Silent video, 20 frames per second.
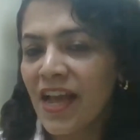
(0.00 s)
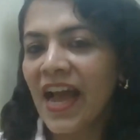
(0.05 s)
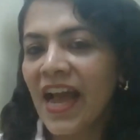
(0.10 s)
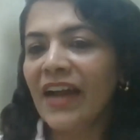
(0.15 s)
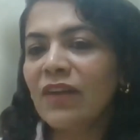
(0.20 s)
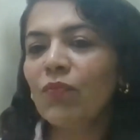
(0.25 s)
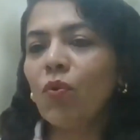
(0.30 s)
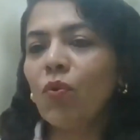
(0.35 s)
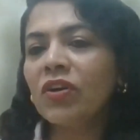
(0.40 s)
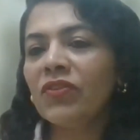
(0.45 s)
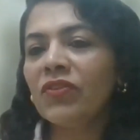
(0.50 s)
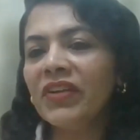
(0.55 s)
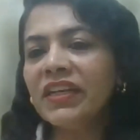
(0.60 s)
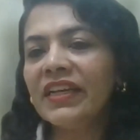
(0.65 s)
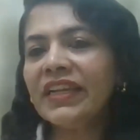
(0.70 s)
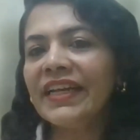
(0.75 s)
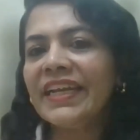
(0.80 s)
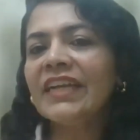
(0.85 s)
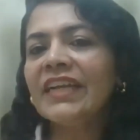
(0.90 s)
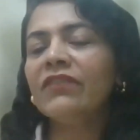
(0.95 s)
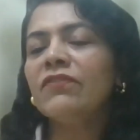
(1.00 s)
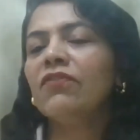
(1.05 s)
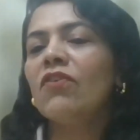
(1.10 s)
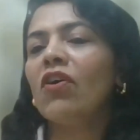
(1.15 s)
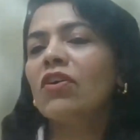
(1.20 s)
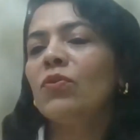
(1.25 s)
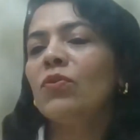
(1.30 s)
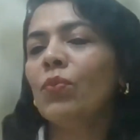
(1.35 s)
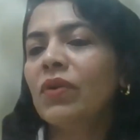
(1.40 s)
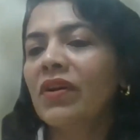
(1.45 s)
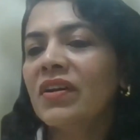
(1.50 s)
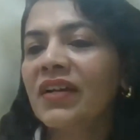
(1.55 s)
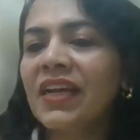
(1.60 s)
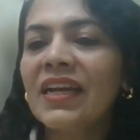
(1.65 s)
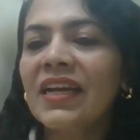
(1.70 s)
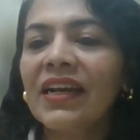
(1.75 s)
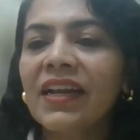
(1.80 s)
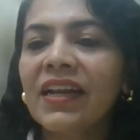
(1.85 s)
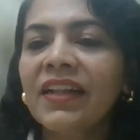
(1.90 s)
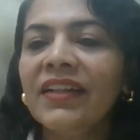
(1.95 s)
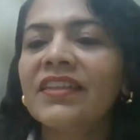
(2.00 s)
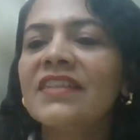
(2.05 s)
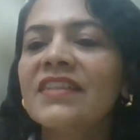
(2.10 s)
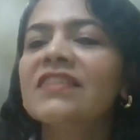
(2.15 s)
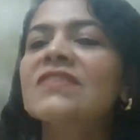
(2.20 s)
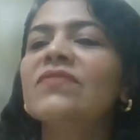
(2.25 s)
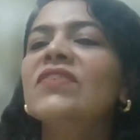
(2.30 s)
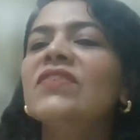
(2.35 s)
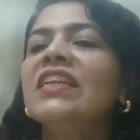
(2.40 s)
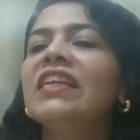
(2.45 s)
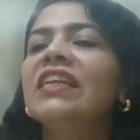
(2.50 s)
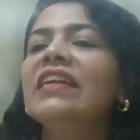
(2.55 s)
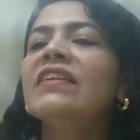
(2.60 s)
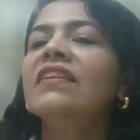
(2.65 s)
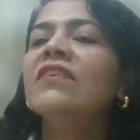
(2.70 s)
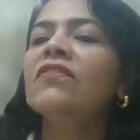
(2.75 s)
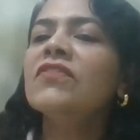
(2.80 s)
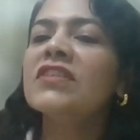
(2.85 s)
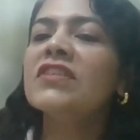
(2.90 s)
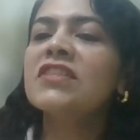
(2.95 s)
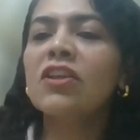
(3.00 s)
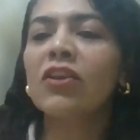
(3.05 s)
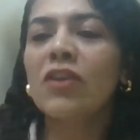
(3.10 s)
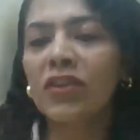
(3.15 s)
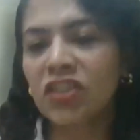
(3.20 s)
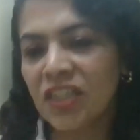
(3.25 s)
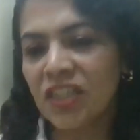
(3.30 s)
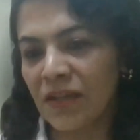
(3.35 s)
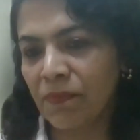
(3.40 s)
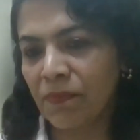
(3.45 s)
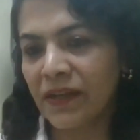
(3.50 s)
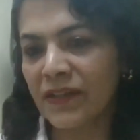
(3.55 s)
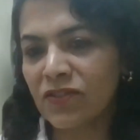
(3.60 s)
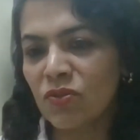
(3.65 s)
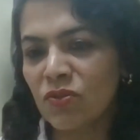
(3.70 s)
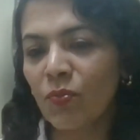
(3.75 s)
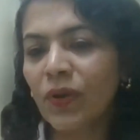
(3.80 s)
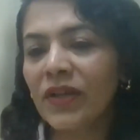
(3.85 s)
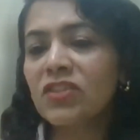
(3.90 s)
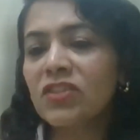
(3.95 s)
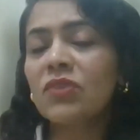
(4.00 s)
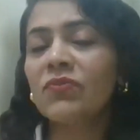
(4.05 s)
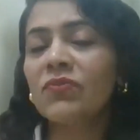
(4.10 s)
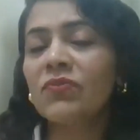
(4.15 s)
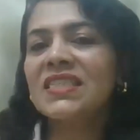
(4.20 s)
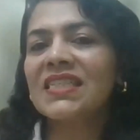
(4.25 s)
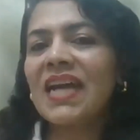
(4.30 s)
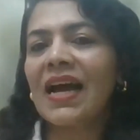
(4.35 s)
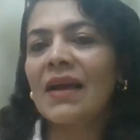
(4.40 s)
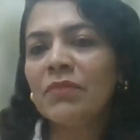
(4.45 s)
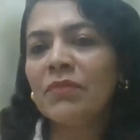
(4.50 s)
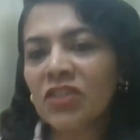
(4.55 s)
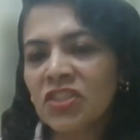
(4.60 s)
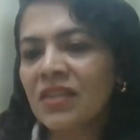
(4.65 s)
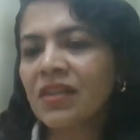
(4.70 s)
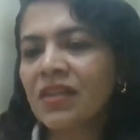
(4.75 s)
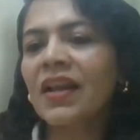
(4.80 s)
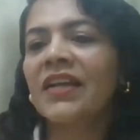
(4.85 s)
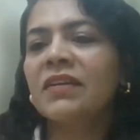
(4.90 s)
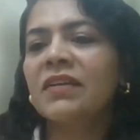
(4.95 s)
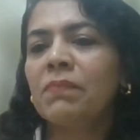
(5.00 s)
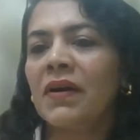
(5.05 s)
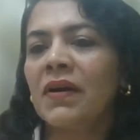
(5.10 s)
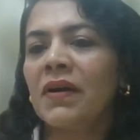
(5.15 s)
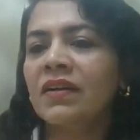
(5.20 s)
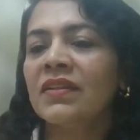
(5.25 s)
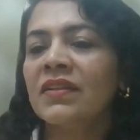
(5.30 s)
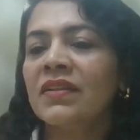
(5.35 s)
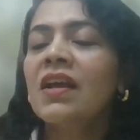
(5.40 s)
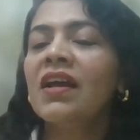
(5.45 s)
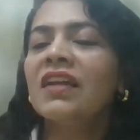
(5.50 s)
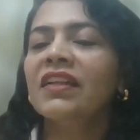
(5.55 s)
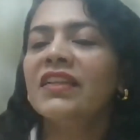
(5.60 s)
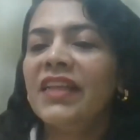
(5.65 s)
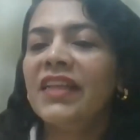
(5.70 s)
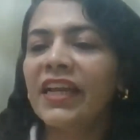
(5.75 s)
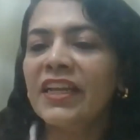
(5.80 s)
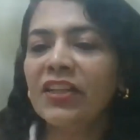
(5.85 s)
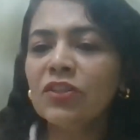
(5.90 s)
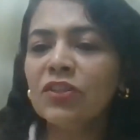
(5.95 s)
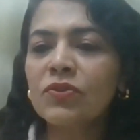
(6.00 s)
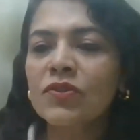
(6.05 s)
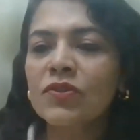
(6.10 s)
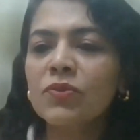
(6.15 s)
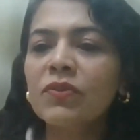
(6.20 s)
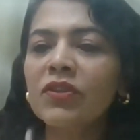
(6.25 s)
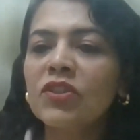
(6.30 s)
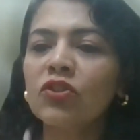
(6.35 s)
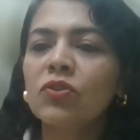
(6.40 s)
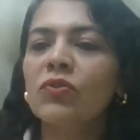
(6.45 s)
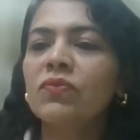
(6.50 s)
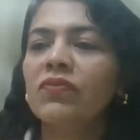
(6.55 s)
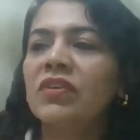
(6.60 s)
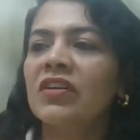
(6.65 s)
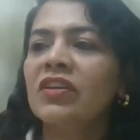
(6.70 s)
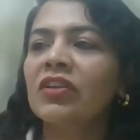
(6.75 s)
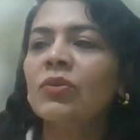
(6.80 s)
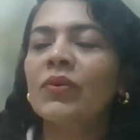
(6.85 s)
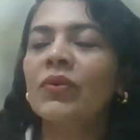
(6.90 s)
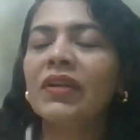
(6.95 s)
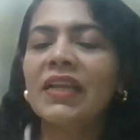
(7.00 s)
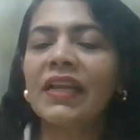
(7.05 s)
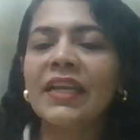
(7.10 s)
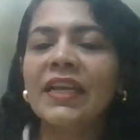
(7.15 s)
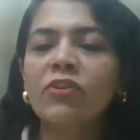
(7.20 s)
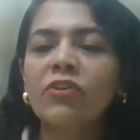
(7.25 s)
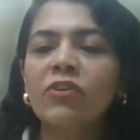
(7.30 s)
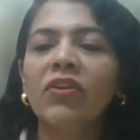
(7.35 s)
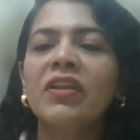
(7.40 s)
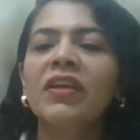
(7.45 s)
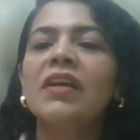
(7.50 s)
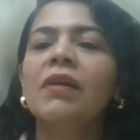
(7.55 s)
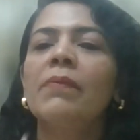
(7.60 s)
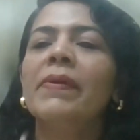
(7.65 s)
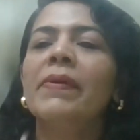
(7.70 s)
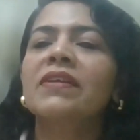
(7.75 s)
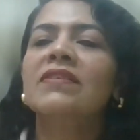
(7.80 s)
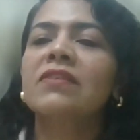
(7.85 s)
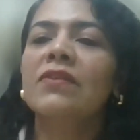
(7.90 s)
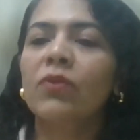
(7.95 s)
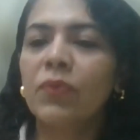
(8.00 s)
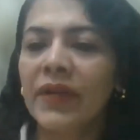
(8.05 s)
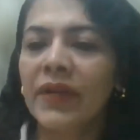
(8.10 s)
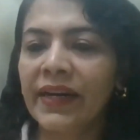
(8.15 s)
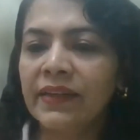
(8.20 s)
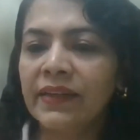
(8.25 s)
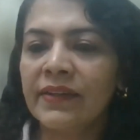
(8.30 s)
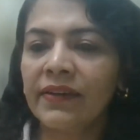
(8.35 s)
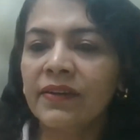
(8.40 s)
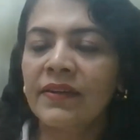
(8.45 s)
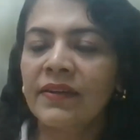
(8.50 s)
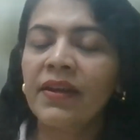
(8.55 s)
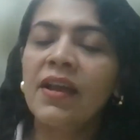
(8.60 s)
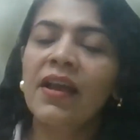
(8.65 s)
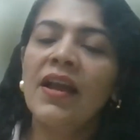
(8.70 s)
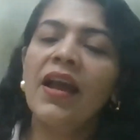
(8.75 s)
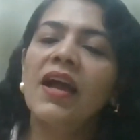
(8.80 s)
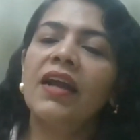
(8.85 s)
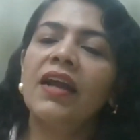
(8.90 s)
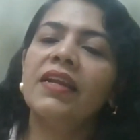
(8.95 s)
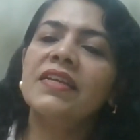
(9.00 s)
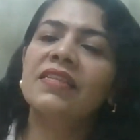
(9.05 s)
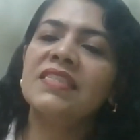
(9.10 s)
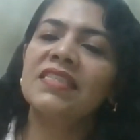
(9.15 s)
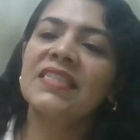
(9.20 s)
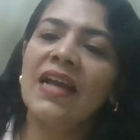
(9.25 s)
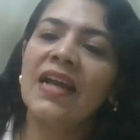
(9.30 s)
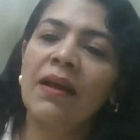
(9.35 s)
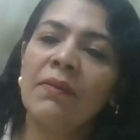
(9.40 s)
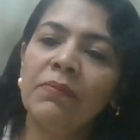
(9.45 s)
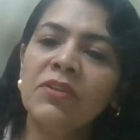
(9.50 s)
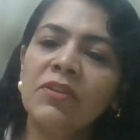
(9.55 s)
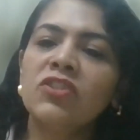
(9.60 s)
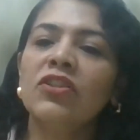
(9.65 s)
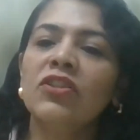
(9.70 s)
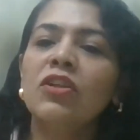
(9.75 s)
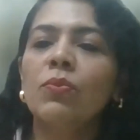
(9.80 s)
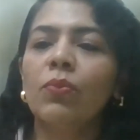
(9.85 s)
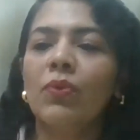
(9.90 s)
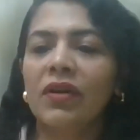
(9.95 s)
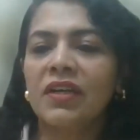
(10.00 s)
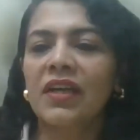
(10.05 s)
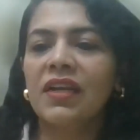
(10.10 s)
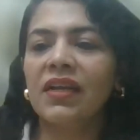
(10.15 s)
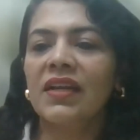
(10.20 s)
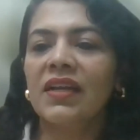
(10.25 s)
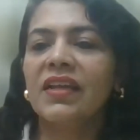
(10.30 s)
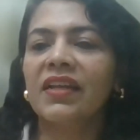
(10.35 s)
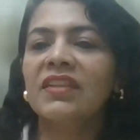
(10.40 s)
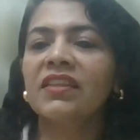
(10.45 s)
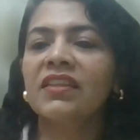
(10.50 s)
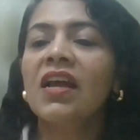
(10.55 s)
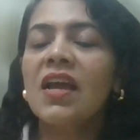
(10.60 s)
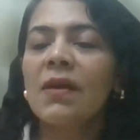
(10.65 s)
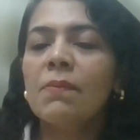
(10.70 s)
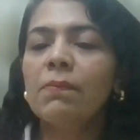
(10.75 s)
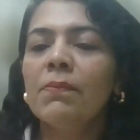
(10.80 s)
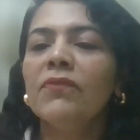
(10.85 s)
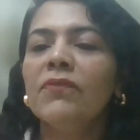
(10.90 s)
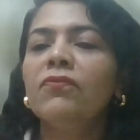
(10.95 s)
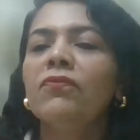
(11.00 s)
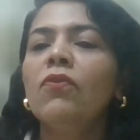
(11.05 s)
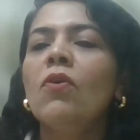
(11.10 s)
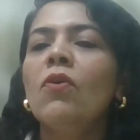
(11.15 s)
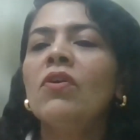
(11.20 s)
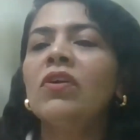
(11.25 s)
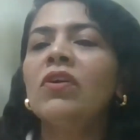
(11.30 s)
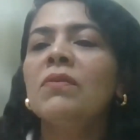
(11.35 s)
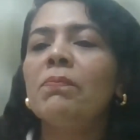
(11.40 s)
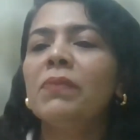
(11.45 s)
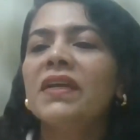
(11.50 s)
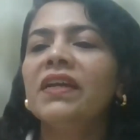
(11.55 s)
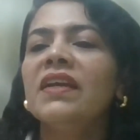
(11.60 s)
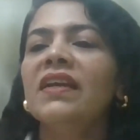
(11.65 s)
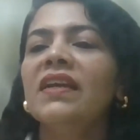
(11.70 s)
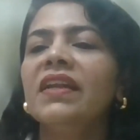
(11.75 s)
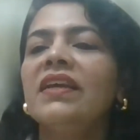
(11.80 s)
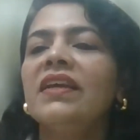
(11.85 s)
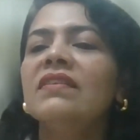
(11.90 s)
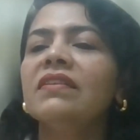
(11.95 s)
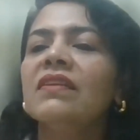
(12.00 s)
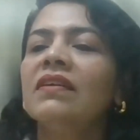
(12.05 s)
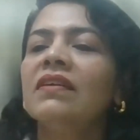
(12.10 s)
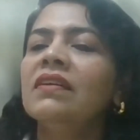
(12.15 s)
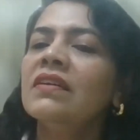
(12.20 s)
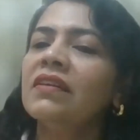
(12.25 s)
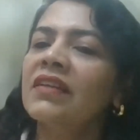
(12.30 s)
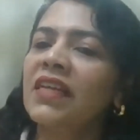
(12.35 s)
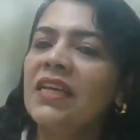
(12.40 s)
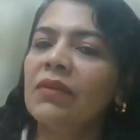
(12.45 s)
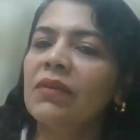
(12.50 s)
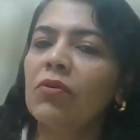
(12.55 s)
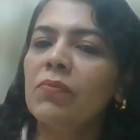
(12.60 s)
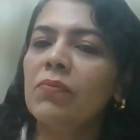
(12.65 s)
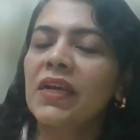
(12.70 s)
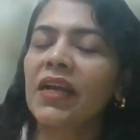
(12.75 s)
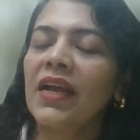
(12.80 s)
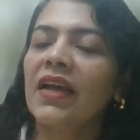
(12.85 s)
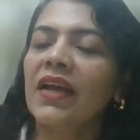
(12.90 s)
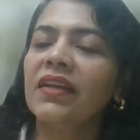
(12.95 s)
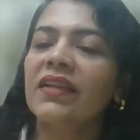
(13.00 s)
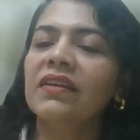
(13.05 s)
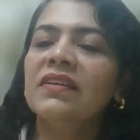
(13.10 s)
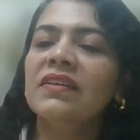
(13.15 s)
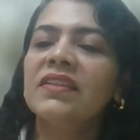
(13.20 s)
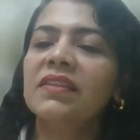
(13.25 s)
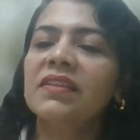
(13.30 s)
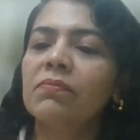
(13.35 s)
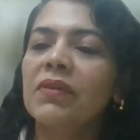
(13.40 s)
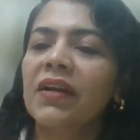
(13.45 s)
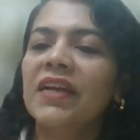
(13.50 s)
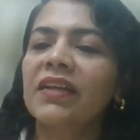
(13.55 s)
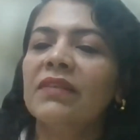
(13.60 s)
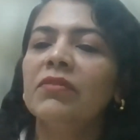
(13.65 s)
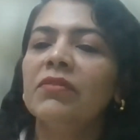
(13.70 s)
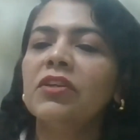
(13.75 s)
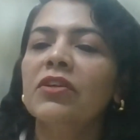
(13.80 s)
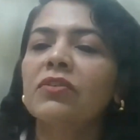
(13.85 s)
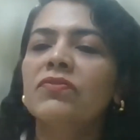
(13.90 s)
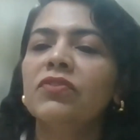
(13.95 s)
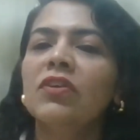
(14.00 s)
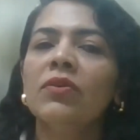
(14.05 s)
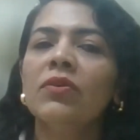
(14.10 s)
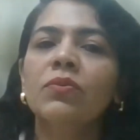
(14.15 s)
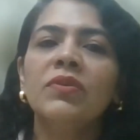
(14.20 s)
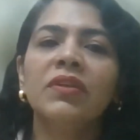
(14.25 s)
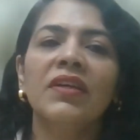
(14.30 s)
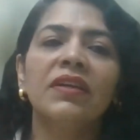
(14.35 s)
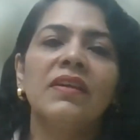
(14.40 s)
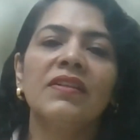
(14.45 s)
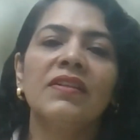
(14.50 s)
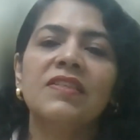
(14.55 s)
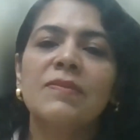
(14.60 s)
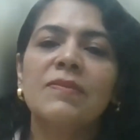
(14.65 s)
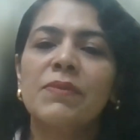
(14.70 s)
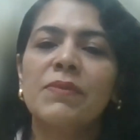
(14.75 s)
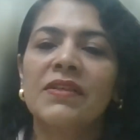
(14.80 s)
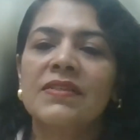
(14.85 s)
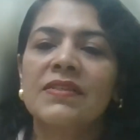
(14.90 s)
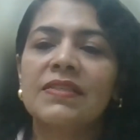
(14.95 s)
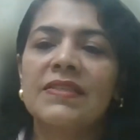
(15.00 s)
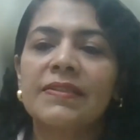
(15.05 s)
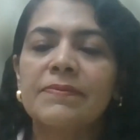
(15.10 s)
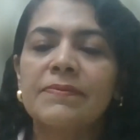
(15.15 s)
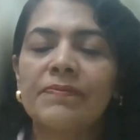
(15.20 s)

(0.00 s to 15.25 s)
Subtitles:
And what we need for working length is we need the physiologic apex. So once you've established the glide path, then you switch over to an electronic apex locator and establish the working length before beginning the chemomechanical debridement of your root canal space.